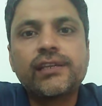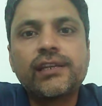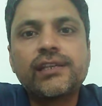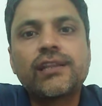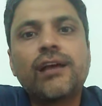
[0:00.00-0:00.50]

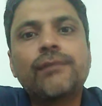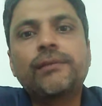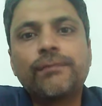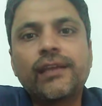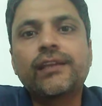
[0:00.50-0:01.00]
in
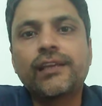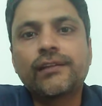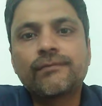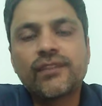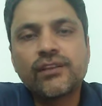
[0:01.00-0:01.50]
Islamic
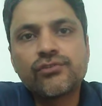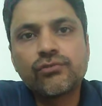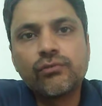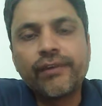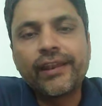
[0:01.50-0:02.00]
banking.
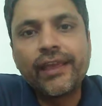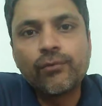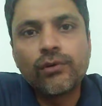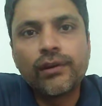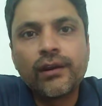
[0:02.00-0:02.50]
So
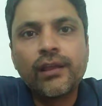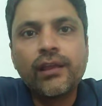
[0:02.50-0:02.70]
whenever